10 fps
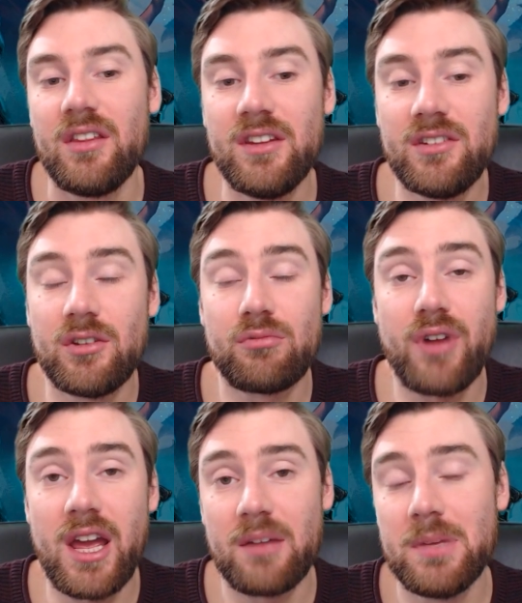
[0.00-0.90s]
This is a
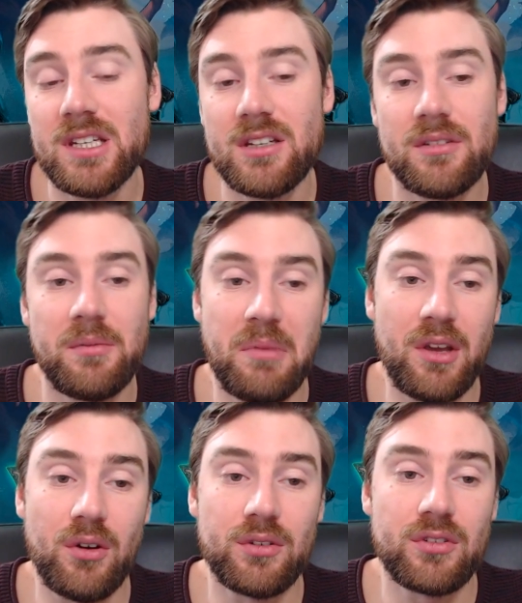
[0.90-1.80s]
rare minion. It
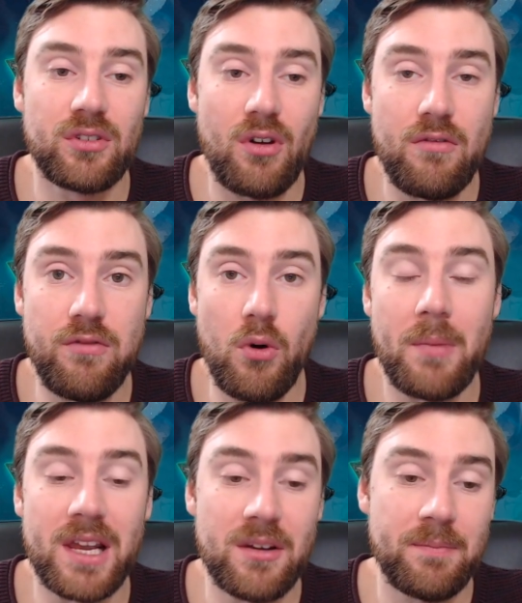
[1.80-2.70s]
costs 4
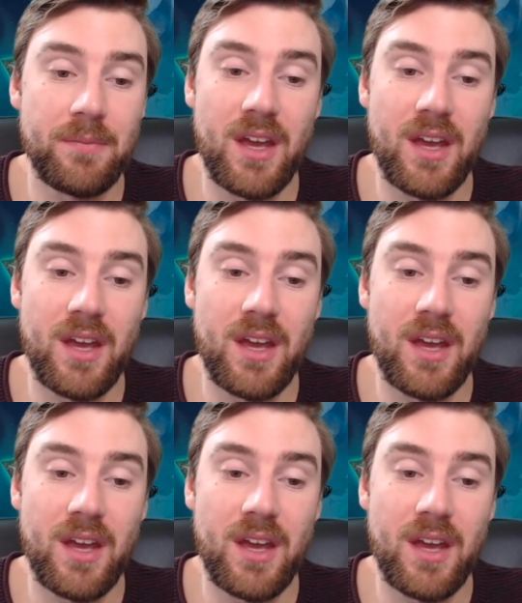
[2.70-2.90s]
mana,